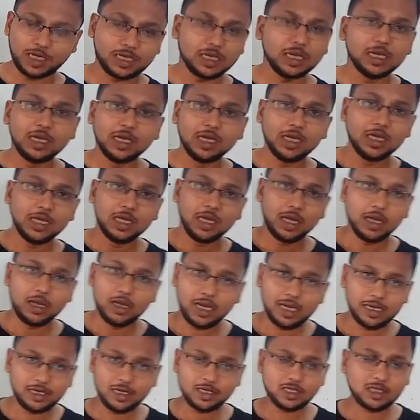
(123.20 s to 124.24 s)
but
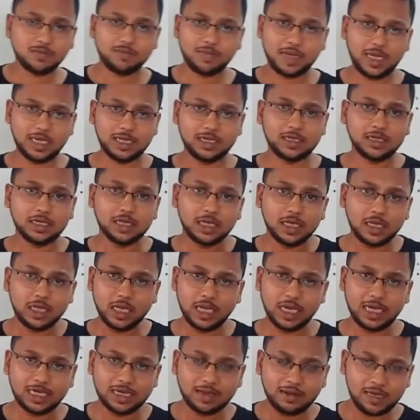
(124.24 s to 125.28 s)
it doesn't mean
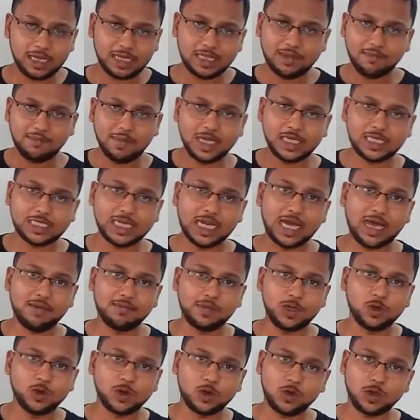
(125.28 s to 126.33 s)
in the
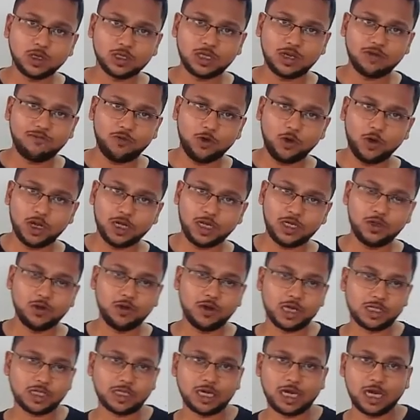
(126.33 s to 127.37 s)
meantime you are going to avoid
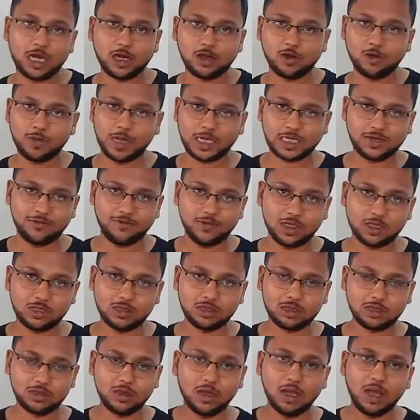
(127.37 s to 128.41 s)
your extracurricular
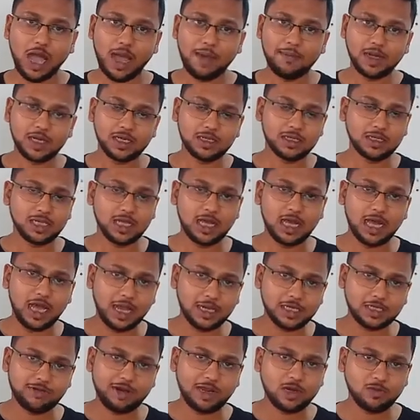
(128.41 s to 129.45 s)
activities.
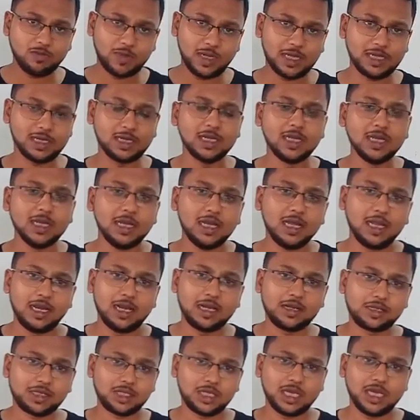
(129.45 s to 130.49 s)
I try to mean,
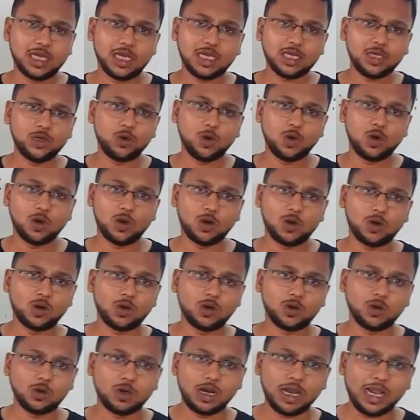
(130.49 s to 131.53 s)
let's say
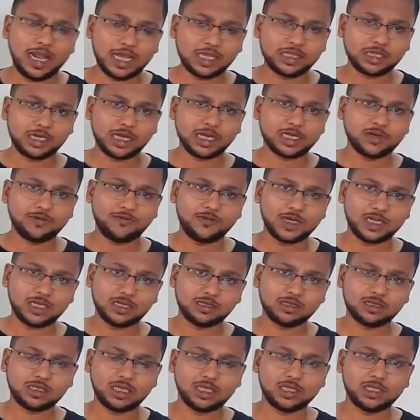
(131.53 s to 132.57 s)
your extra
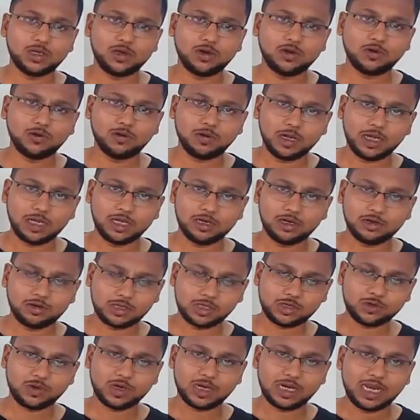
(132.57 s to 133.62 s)
activities in your
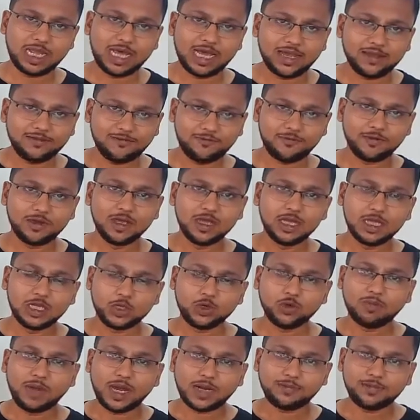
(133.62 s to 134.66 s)
student life.
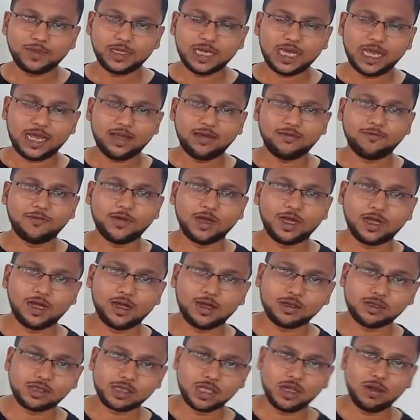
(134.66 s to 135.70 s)
You might have
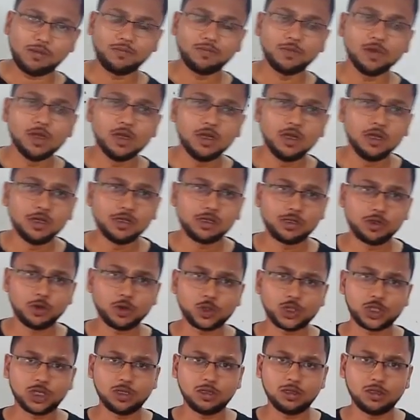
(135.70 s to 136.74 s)
some
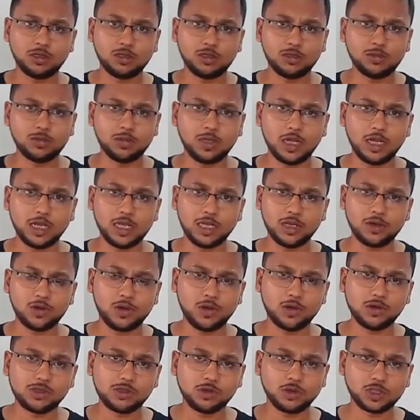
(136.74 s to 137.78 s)
social
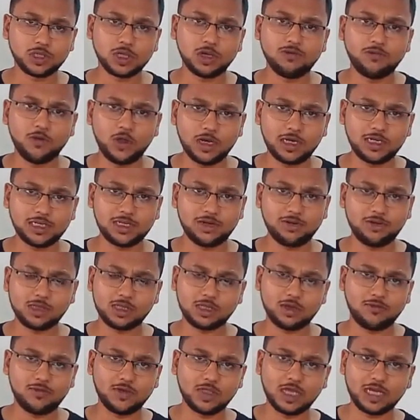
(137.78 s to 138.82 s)
voluntary
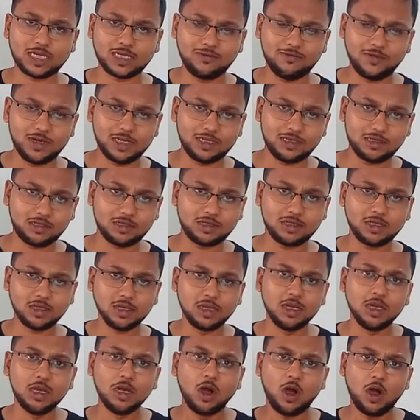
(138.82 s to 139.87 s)
service activities,
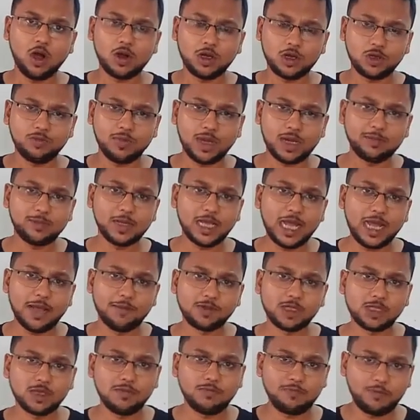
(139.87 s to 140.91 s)
or you might
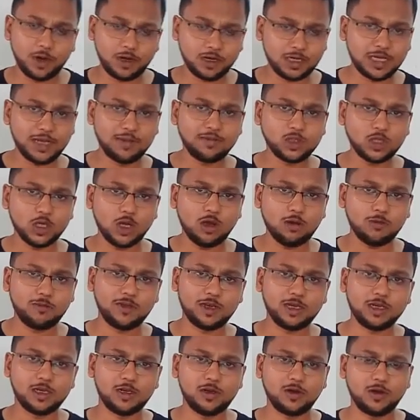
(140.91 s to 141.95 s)
have some part-time job
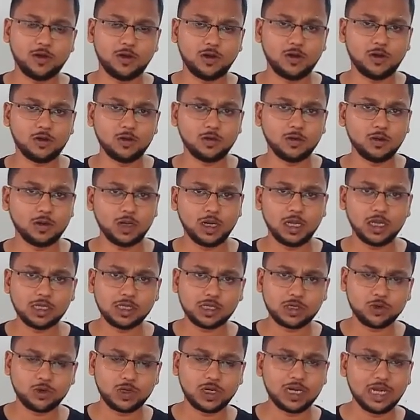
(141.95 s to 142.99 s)
in your
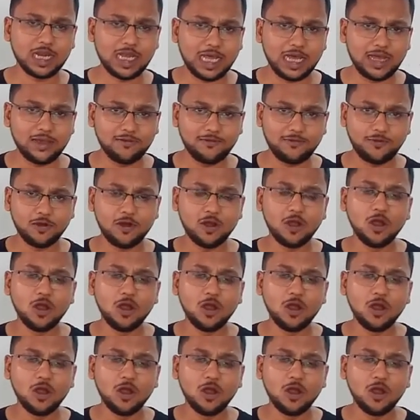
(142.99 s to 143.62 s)
student life,